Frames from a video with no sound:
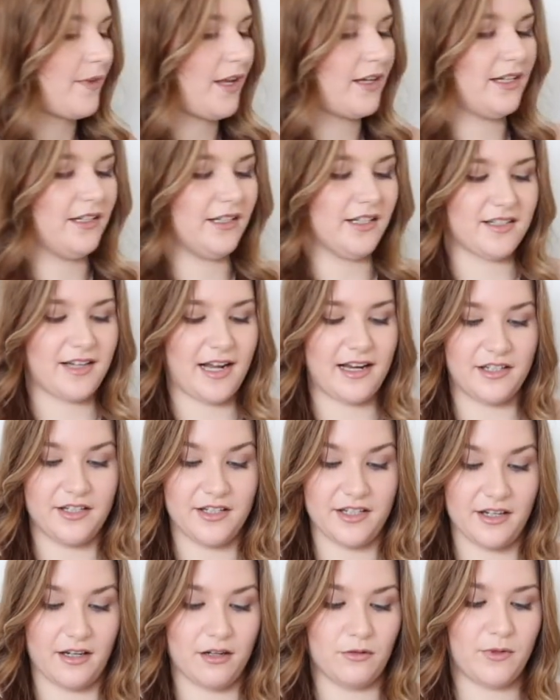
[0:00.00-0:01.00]
in this
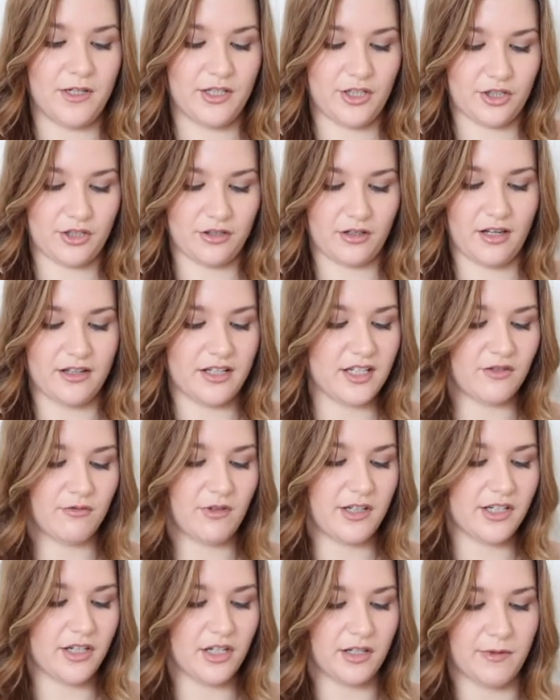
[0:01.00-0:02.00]
calendar, which I think is
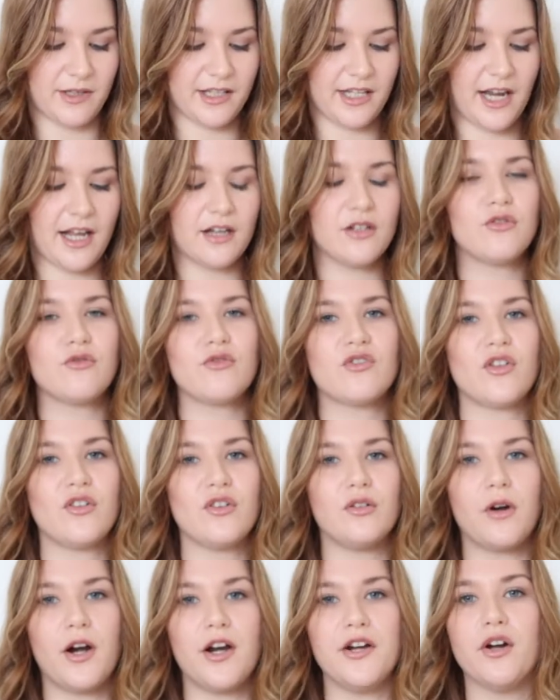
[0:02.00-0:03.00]
really good. I mean, the candles on
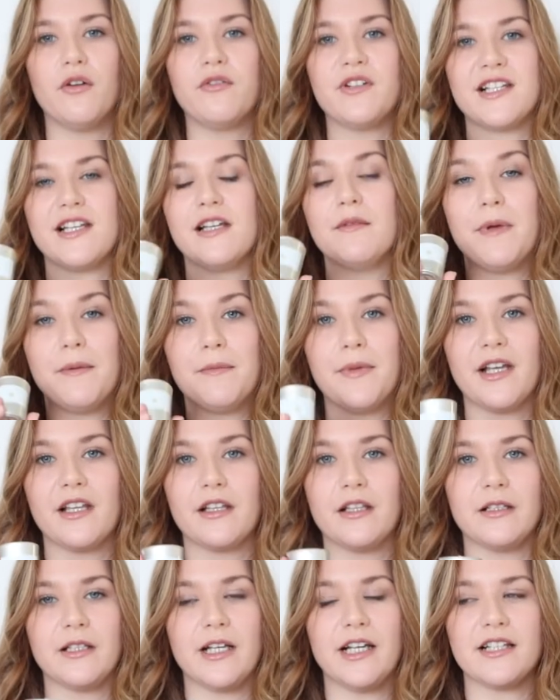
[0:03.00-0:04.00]
their own, obviously a bit bigger
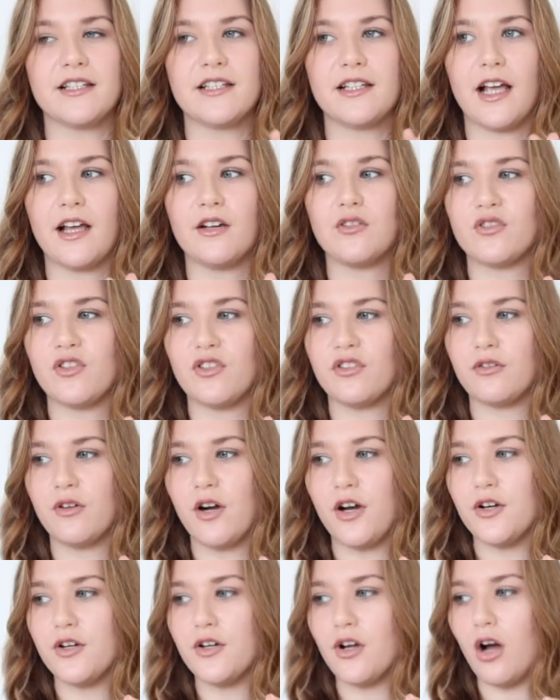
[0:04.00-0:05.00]
than this. The candles on their
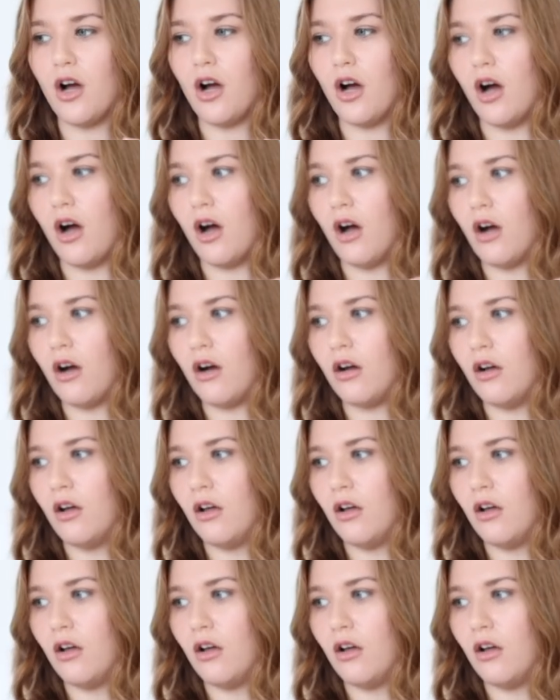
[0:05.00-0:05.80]
own are